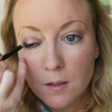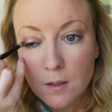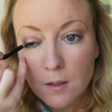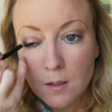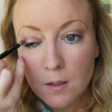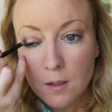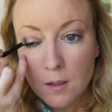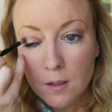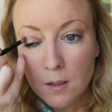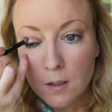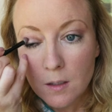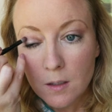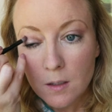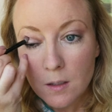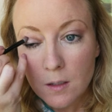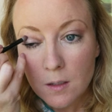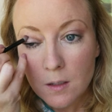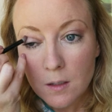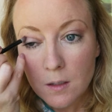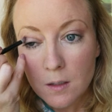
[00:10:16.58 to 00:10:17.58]

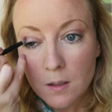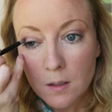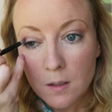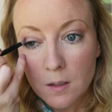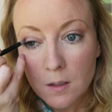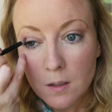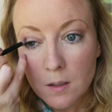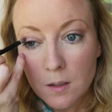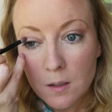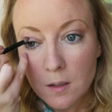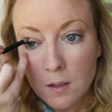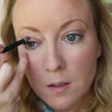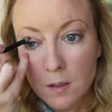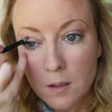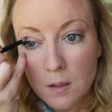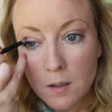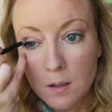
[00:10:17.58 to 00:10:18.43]
(no one is talking)